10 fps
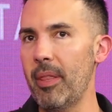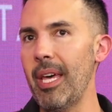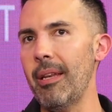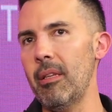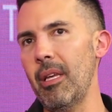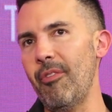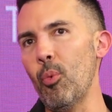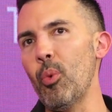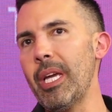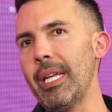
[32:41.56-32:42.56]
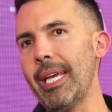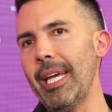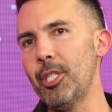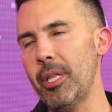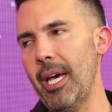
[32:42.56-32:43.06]
but then if you
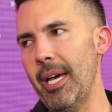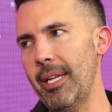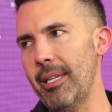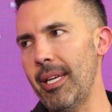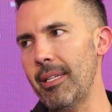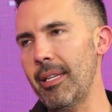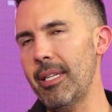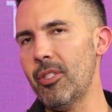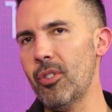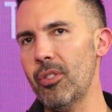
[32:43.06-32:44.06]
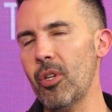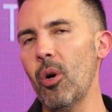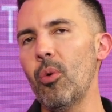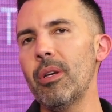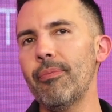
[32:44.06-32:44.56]
re-engage in that, it's
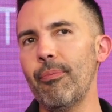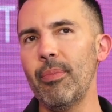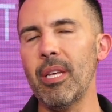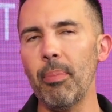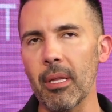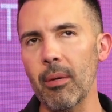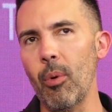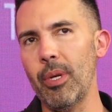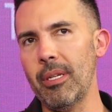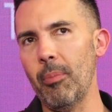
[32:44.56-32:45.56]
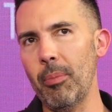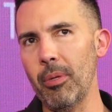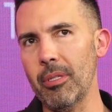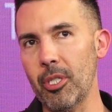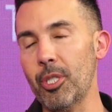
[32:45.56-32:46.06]
so typically what we tell
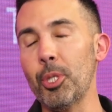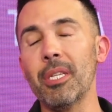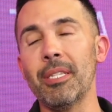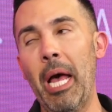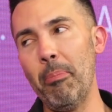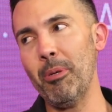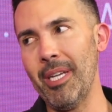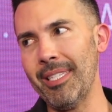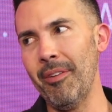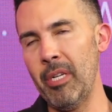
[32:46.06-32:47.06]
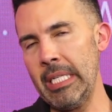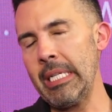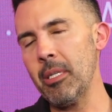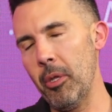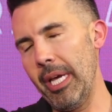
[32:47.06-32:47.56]
people is just to stop those activities
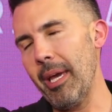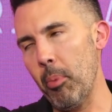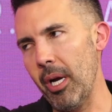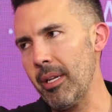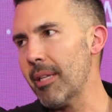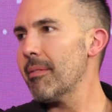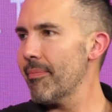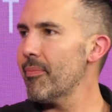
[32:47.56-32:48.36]
until they get pregnant.